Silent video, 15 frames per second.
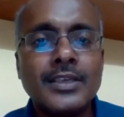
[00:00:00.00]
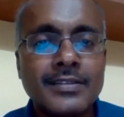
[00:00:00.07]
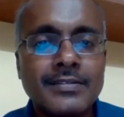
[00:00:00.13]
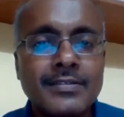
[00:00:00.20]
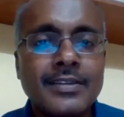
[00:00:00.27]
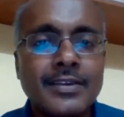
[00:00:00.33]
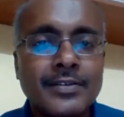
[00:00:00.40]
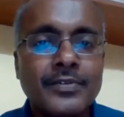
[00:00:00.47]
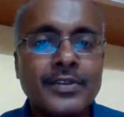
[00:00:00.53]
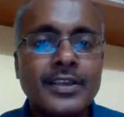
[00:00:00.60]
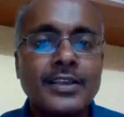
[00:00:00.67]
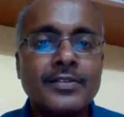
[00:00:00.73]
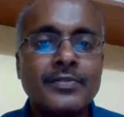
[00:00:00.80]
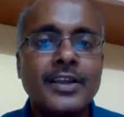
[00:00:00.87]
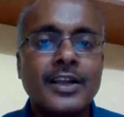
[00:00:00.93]
yes,
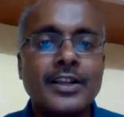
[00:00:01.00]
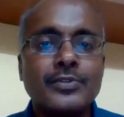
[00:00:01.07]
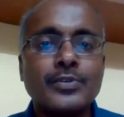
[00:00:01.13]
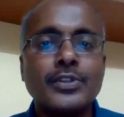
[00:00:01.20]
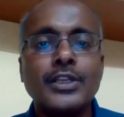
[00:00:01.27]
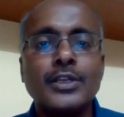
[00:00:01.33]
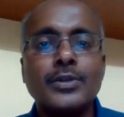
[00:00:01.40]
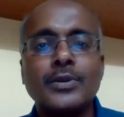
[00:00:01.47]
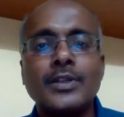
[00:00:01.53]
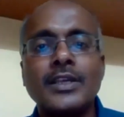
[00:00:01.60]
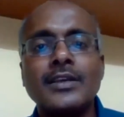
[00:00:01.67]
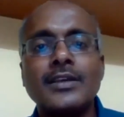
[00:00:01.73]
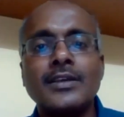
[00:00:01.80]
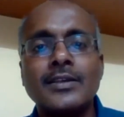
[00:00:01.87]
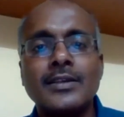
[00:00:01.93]
we also need to
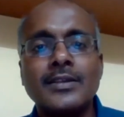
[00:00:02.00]
take.